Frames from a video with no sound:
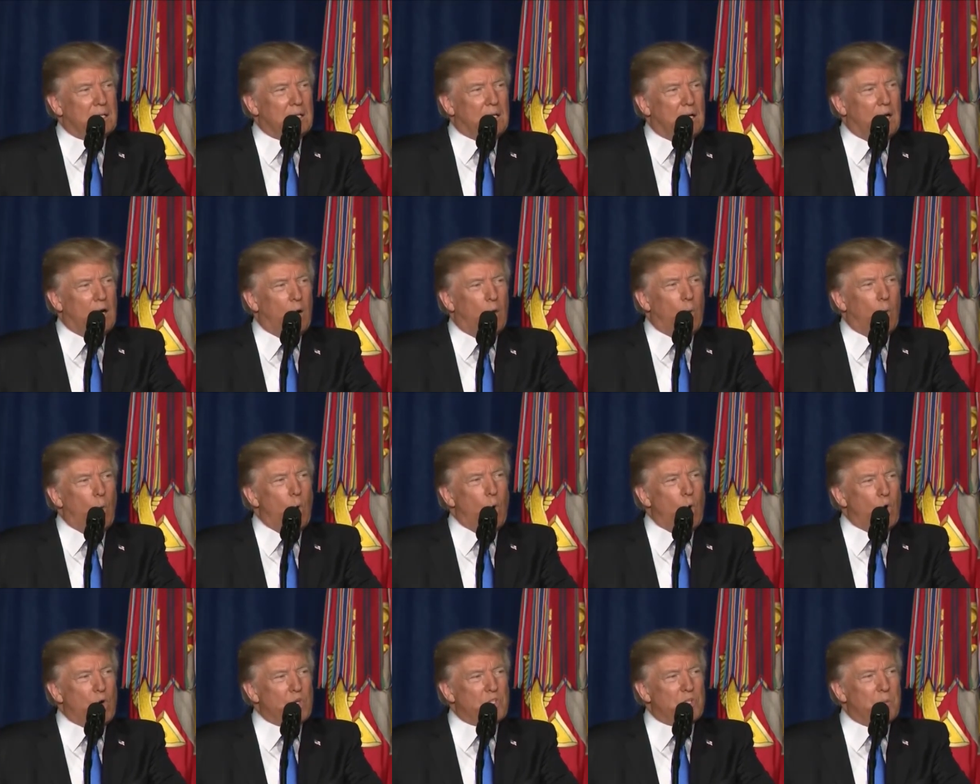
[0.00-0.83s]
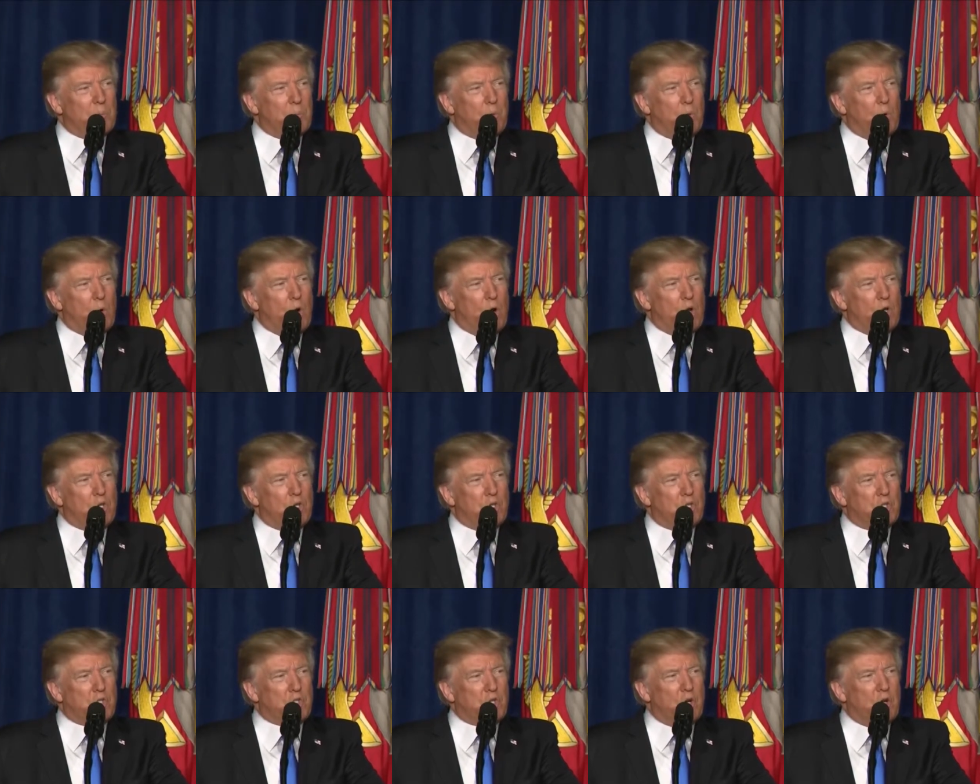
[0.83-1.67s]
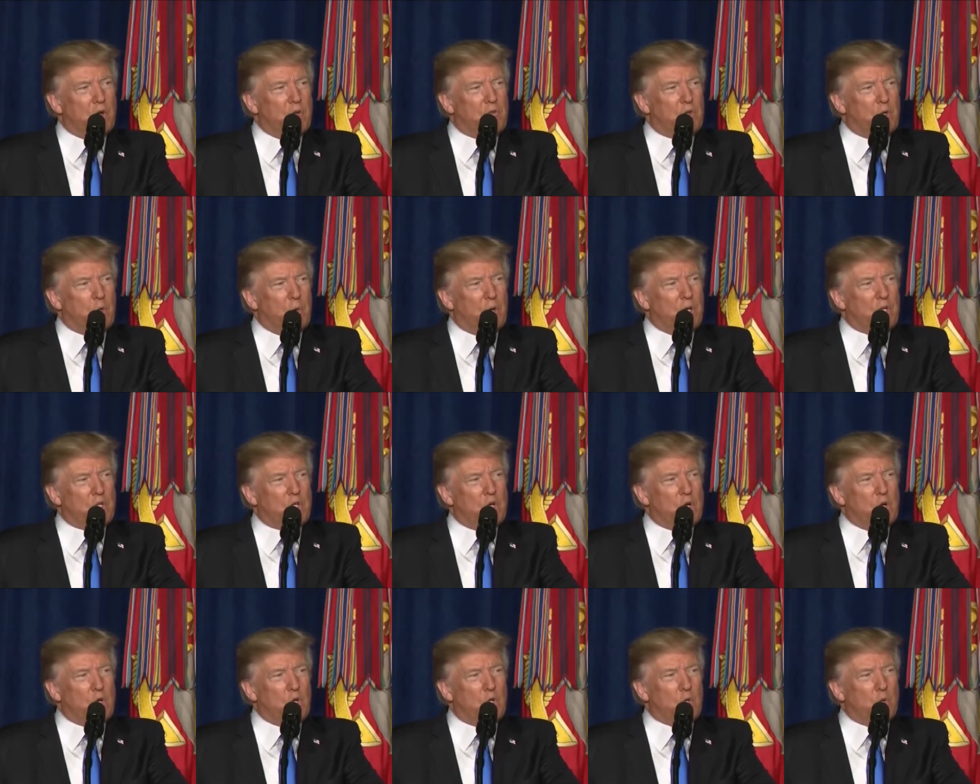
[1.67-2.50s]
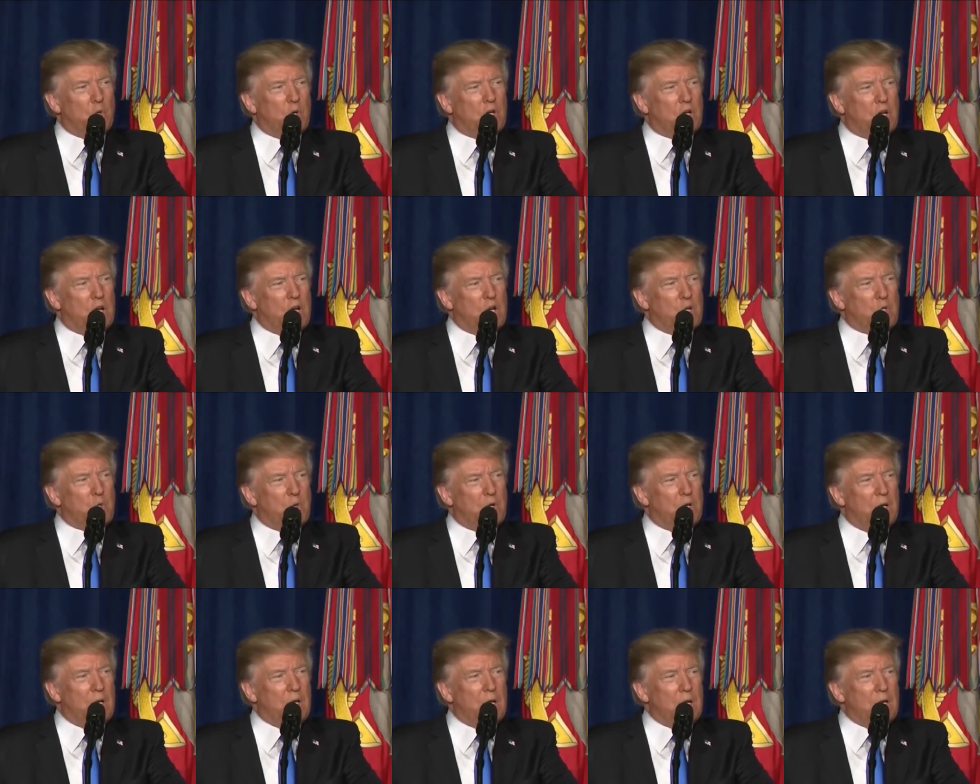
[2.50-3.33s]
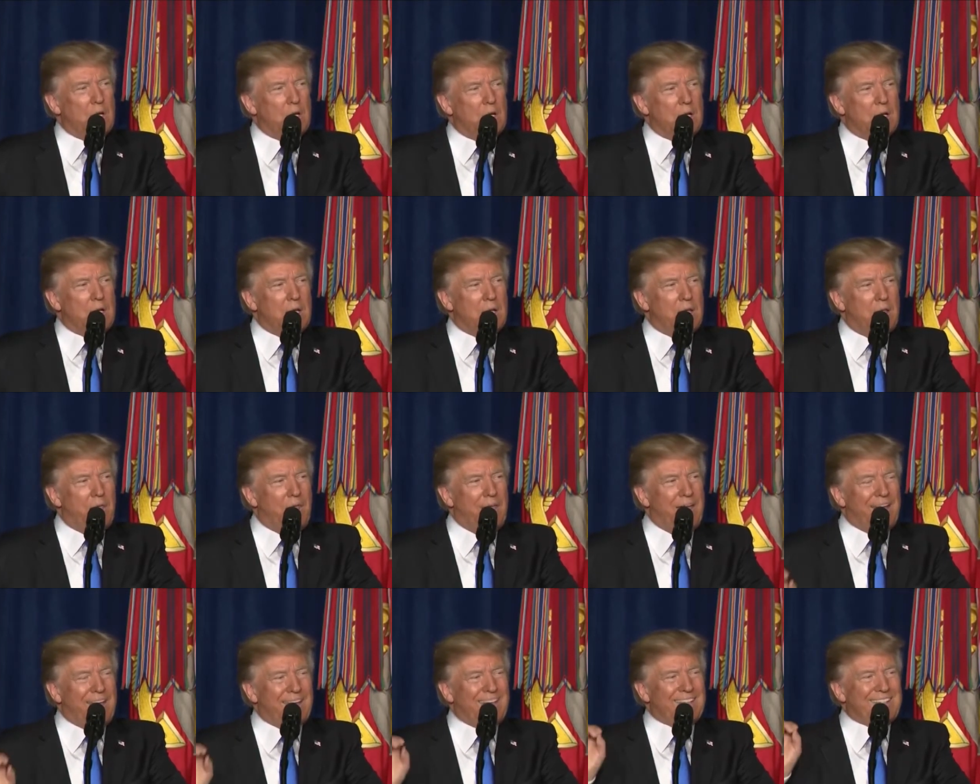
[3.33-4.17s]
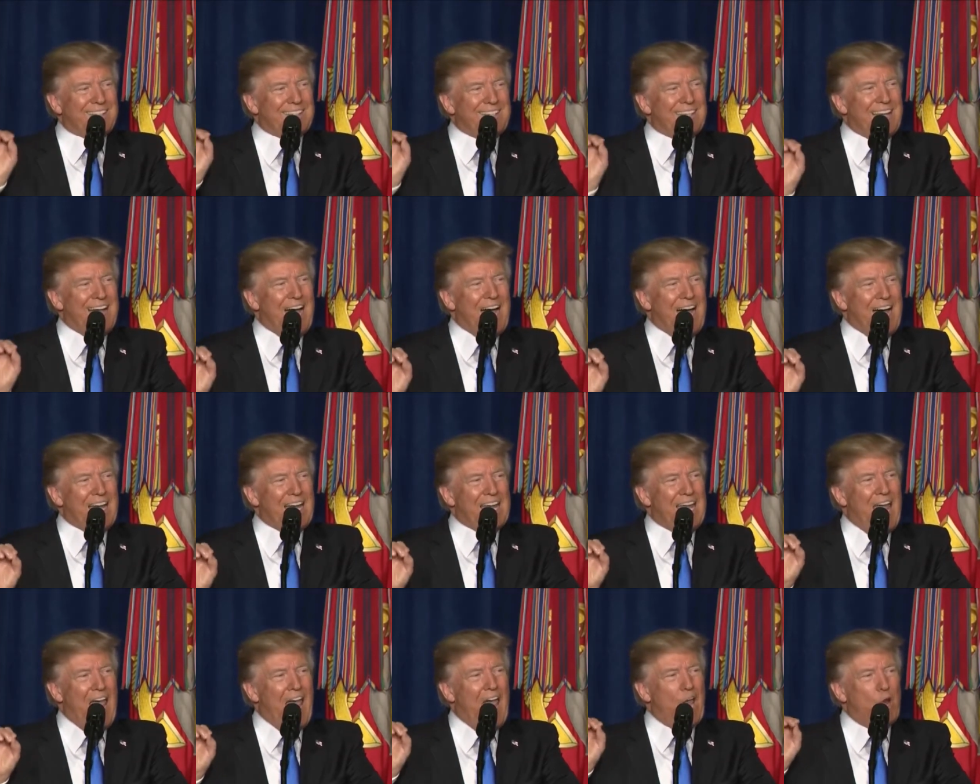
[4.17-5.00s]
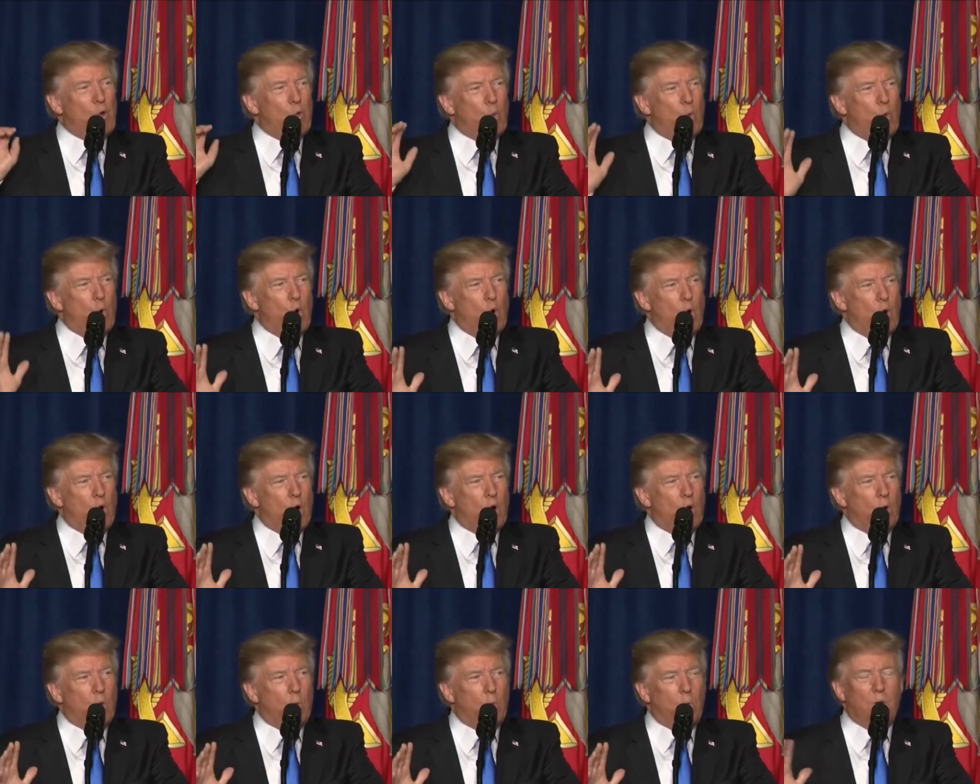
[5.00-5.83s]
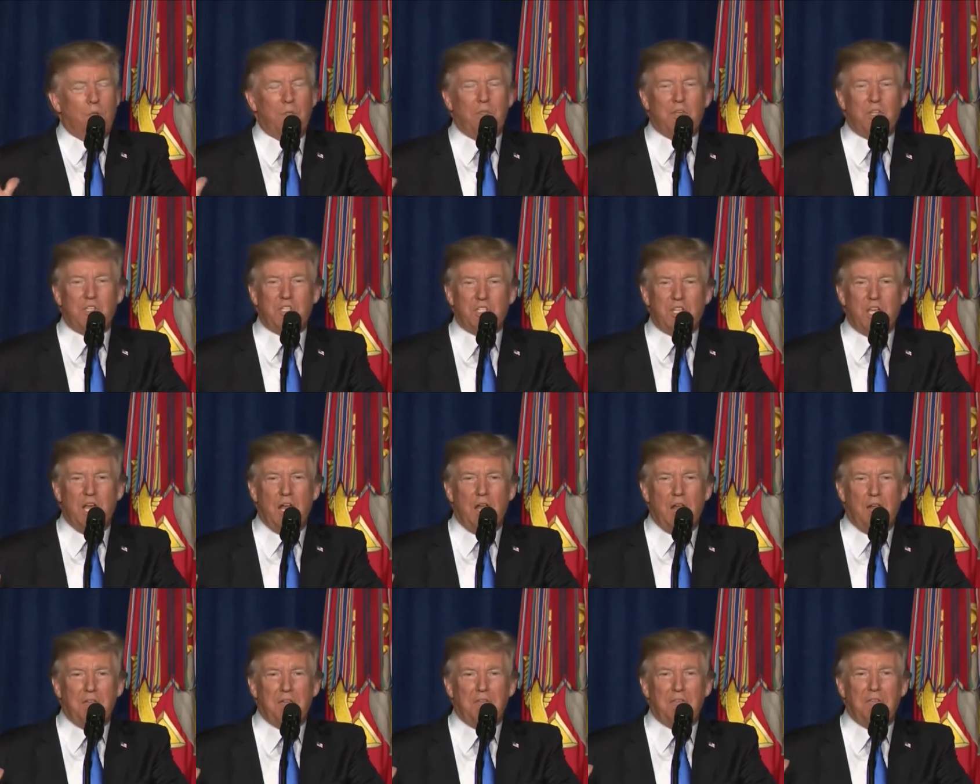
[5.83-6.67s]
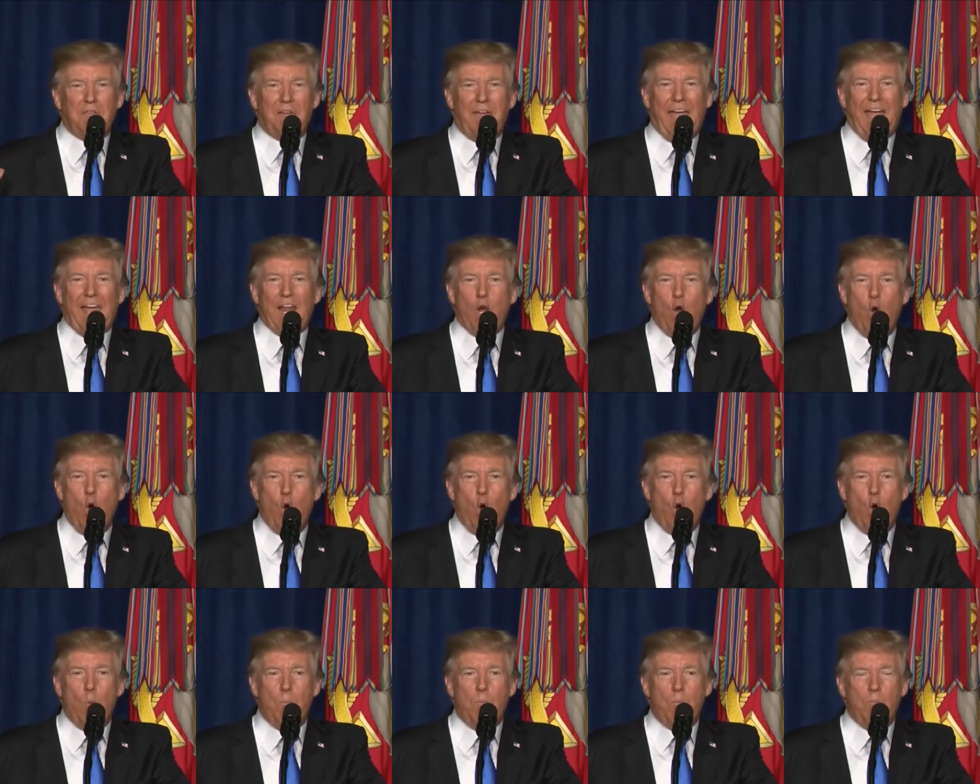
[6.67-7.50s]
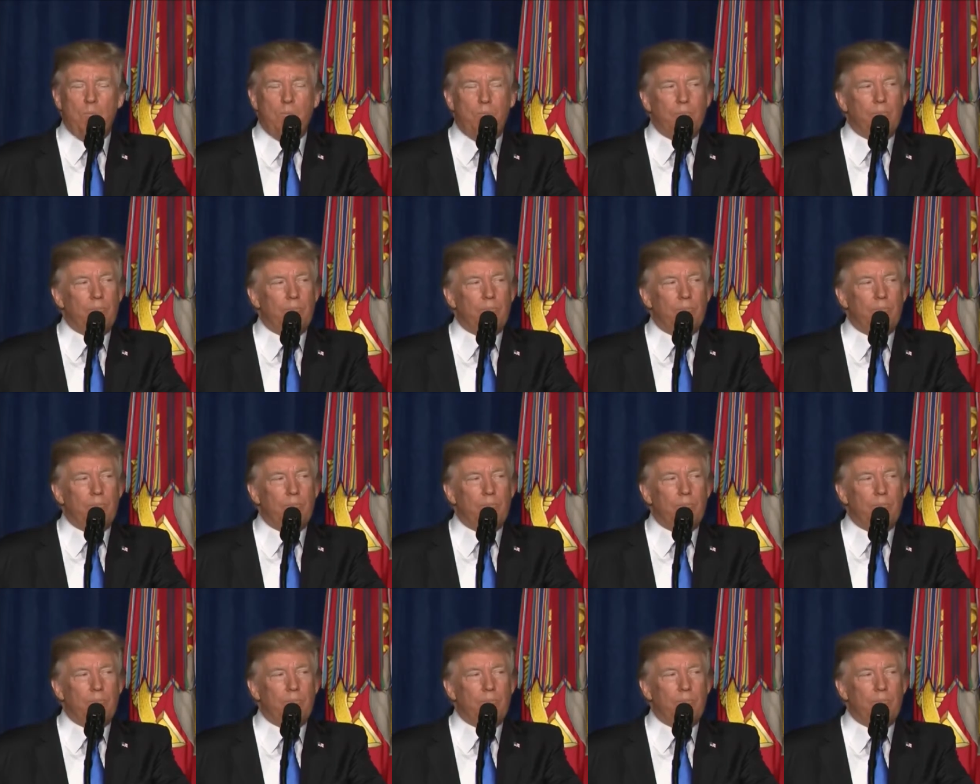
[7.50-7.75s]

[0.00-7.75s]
our wars abroad deserve to return to a country that is not at war with itself at home.